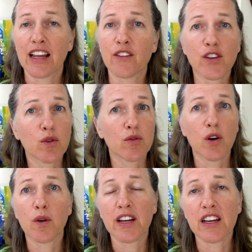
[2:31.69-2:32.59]
And if you
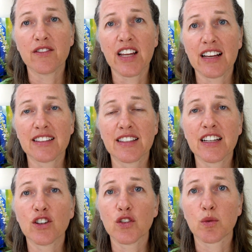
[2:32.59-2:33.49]
know any of Dan
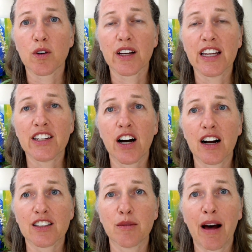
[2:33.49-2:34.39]
Siegel's work, he
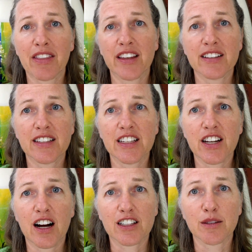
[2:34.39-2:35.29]
talks about this. He
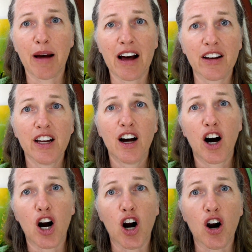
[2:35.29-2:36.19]
talks about
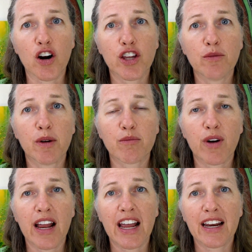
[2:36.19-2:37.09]
our human
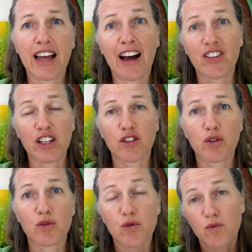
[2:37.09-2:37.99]
brain having
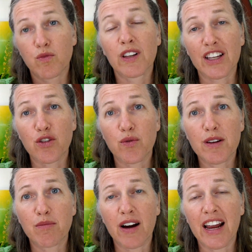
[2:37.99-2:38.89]
really
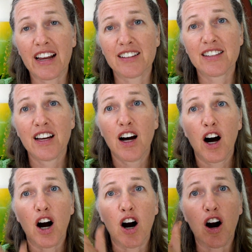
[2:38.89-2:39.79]
three brains.
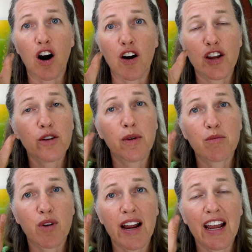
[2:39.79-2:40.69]
Our
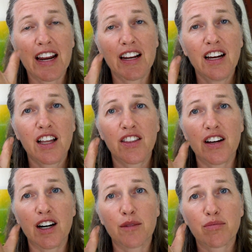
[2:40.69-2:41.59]
human brain,
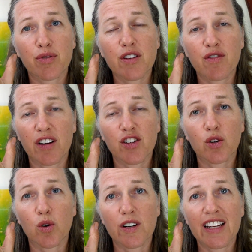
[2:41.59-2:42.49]
the
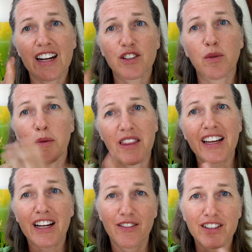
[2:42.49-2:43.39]
prefrontal cortex, what we
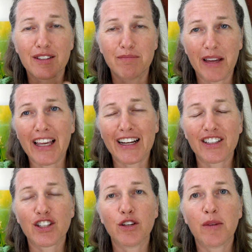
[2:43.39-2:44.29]
think of as making
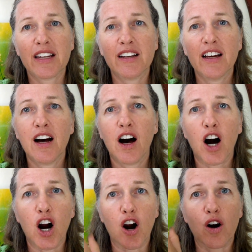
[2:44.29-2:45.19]
us human,
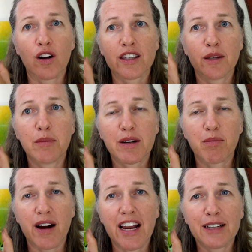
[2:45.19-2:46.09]
our limbic
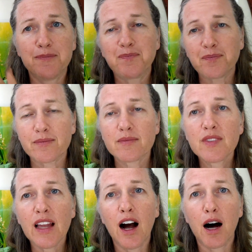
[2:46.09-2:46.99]
brain,
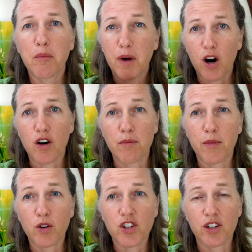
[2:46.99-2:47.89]
our
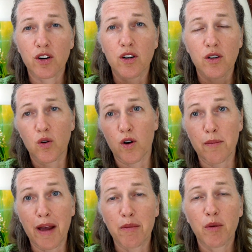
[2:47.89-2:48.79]
emotional or
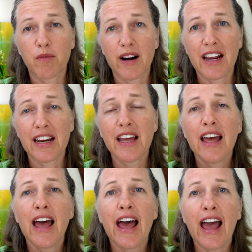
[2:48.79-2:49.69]
mammal brain,
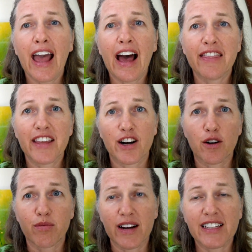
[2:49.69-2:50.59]
and then
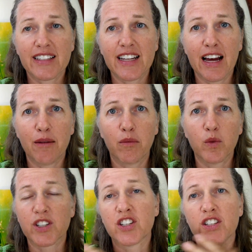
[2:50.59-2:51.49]
our brain stem,
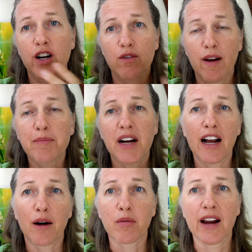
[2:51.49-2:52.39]
which is our
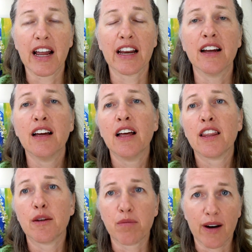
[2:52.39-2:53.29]
reptile brain,
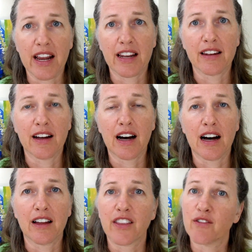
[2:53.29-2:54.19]
the brain
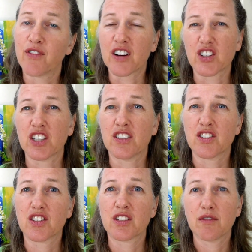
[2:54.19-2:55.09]
that
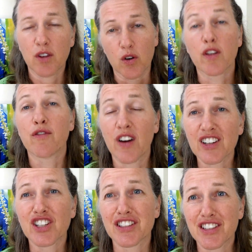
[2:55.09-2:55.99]
functions, or the
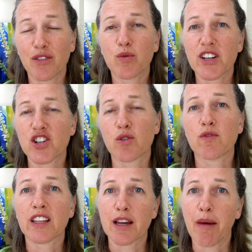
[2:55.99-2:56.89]
functions of which are
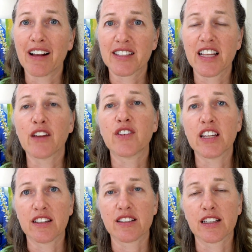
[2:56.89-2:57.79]
really about
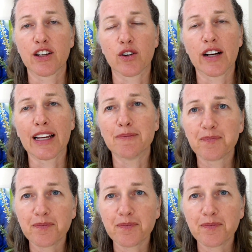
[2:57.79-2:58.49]
safety and security.